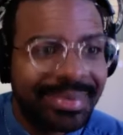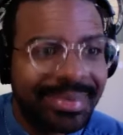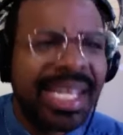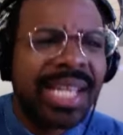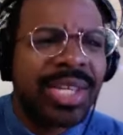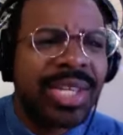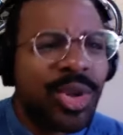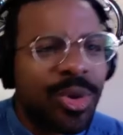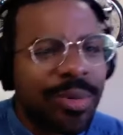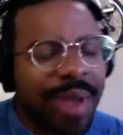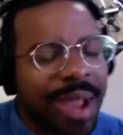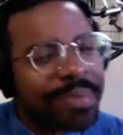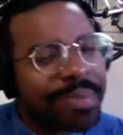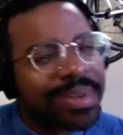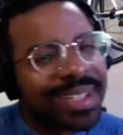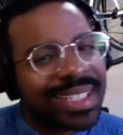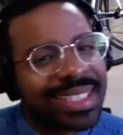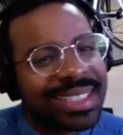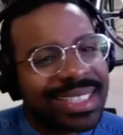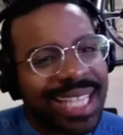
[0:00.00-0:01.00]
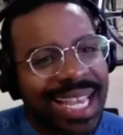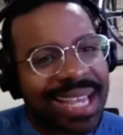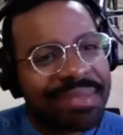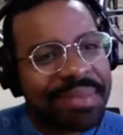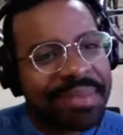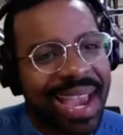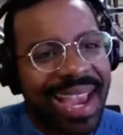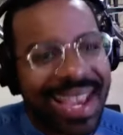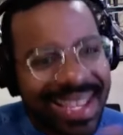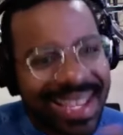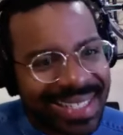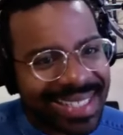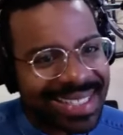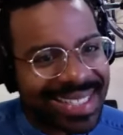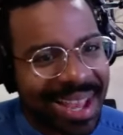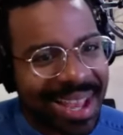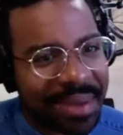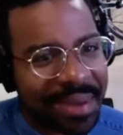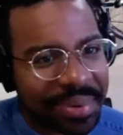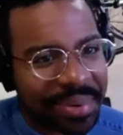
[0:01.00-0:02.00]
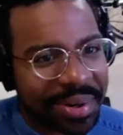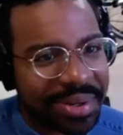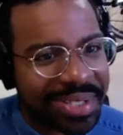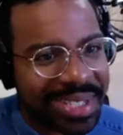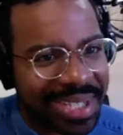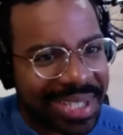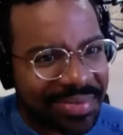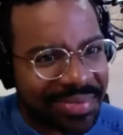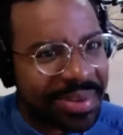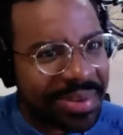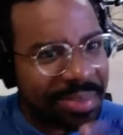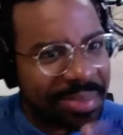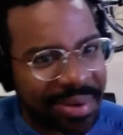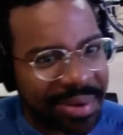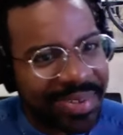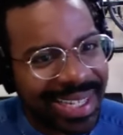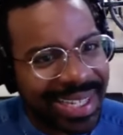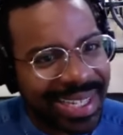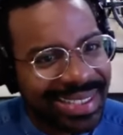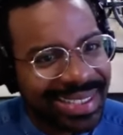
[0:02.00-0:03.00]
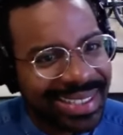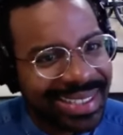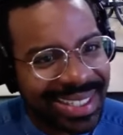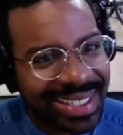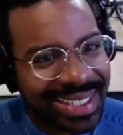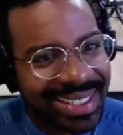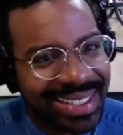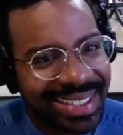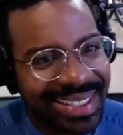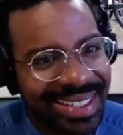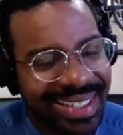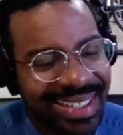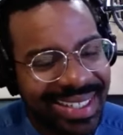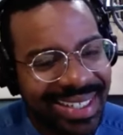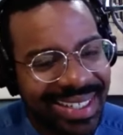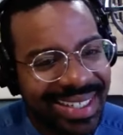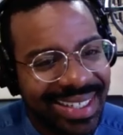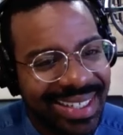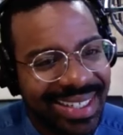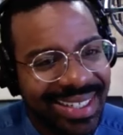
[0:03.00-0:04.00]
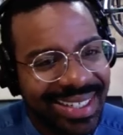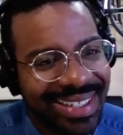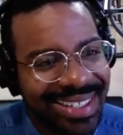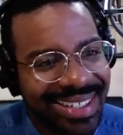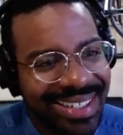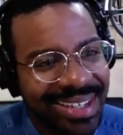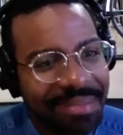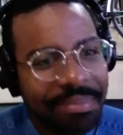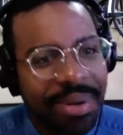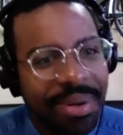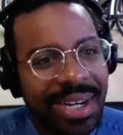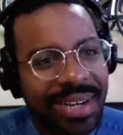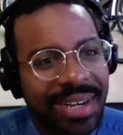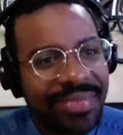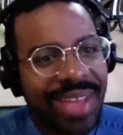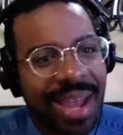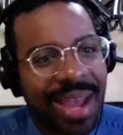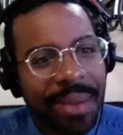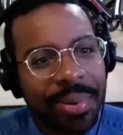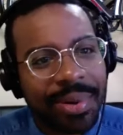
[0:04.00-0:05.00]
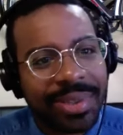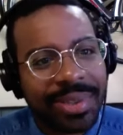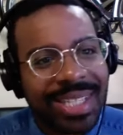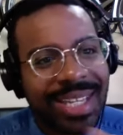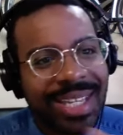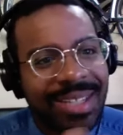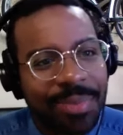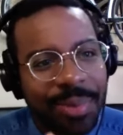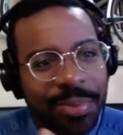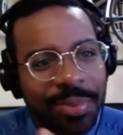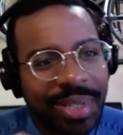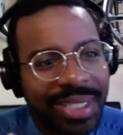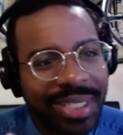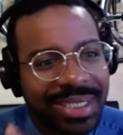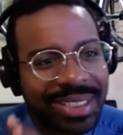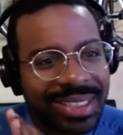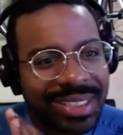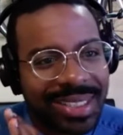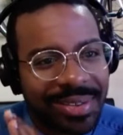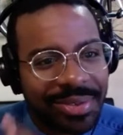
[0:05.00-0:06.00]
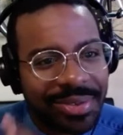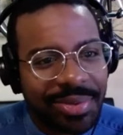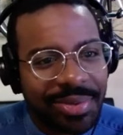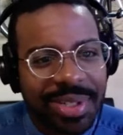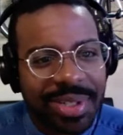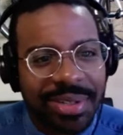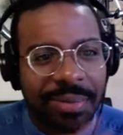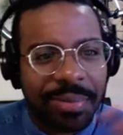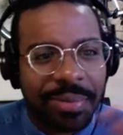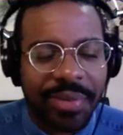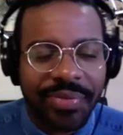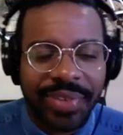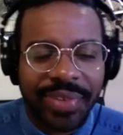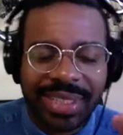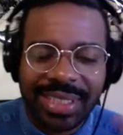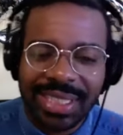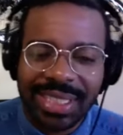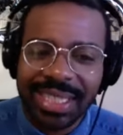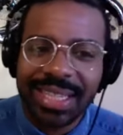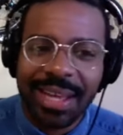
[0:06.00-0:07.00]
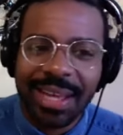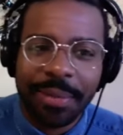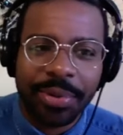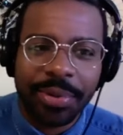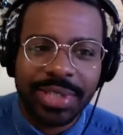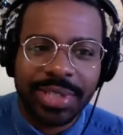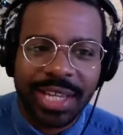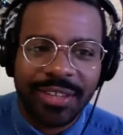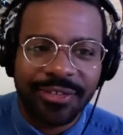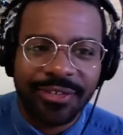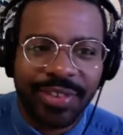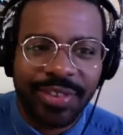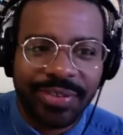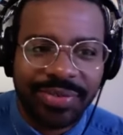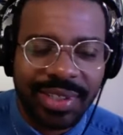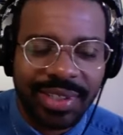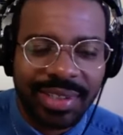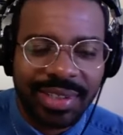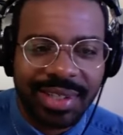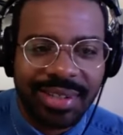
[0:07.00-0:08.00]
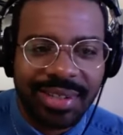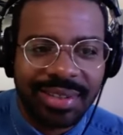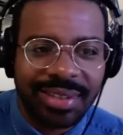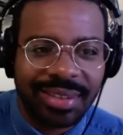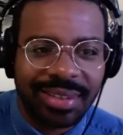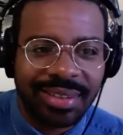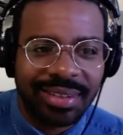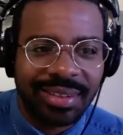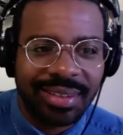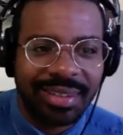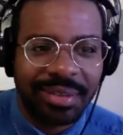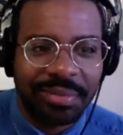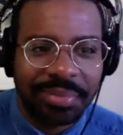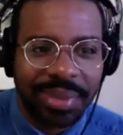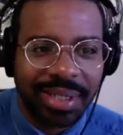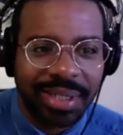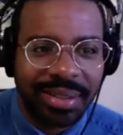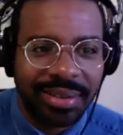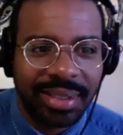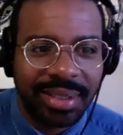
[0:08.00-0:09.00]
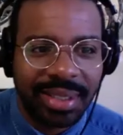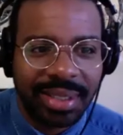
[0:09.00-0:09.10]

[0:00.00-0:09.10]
you may be the same age as that person if you're both 18. But if that person has been playing since they're three and you're both 18, that person has 15 years under their belt.